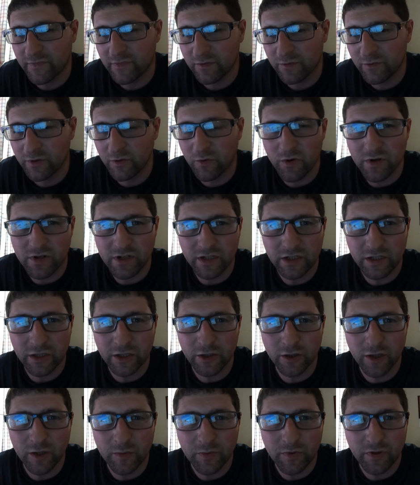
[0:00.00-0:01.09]
Really wanted to
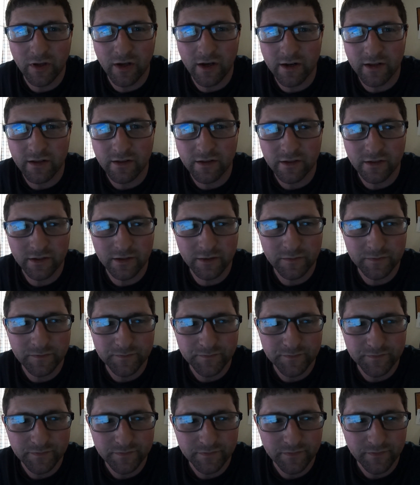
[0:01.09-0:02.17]
clear up a lot of the
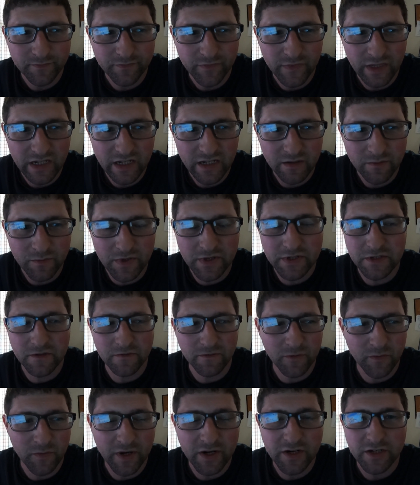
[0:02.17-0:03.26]

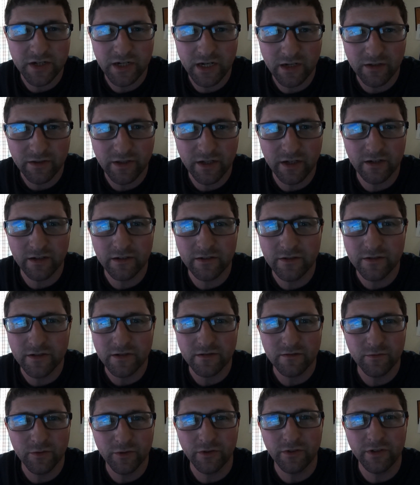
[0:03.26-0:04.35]
misinformation out there and
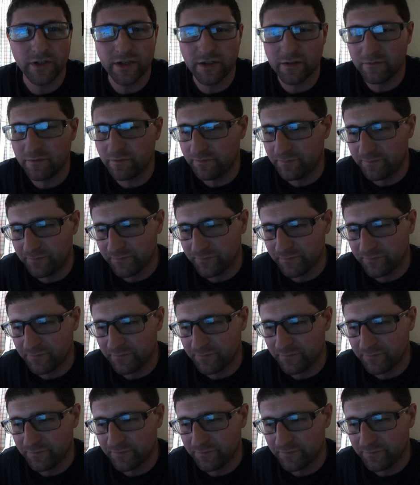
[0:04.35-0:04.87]
just really